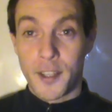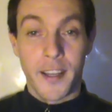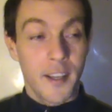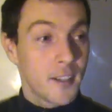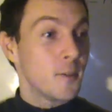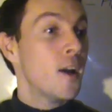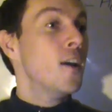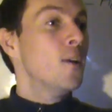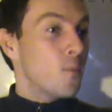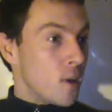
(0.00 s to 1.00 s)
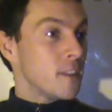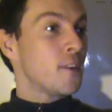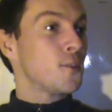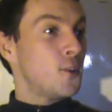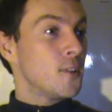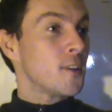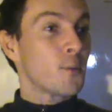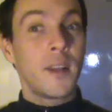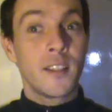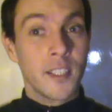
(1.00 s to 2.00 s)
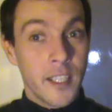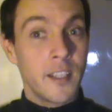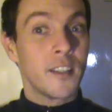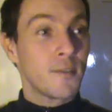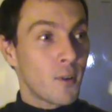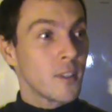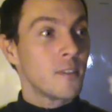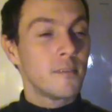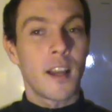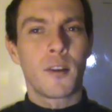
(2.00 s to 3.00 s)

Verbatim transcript: You're like, oh, one little, two little, three little Indians, four little.